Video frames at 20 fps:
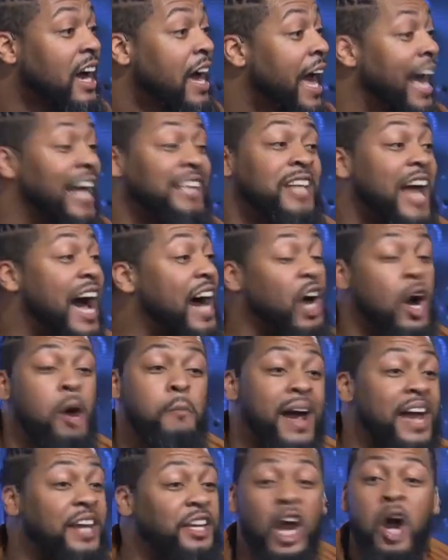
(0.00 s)
It's not going to
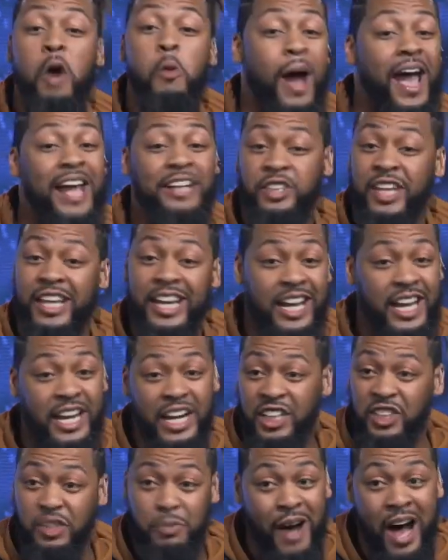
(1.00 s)
make your waist get any
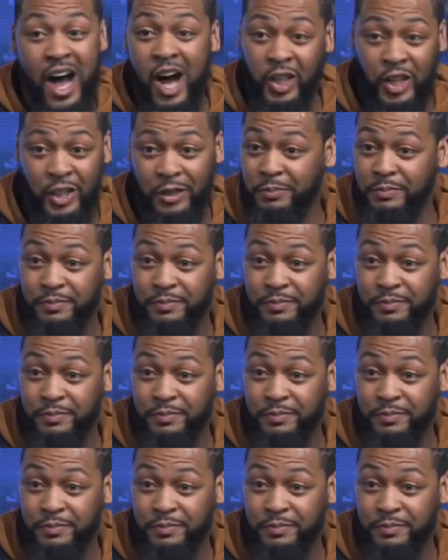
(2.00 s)
smaller.